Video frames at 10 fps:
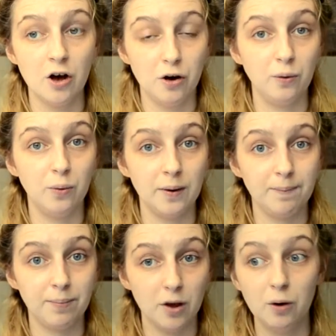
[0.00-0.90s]
who
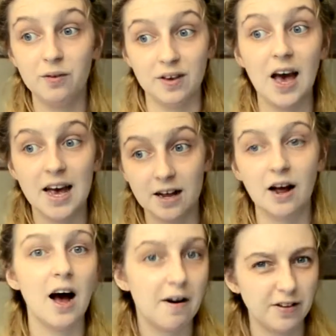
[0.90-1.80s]
is gay, and
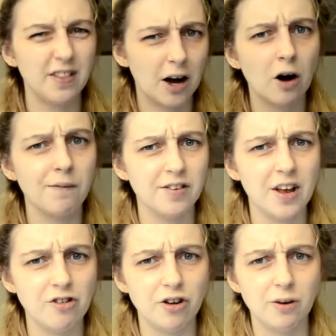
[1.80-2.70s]
having that
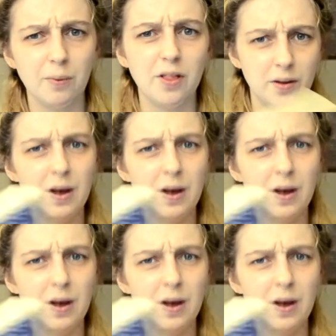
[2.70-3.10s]
conversation with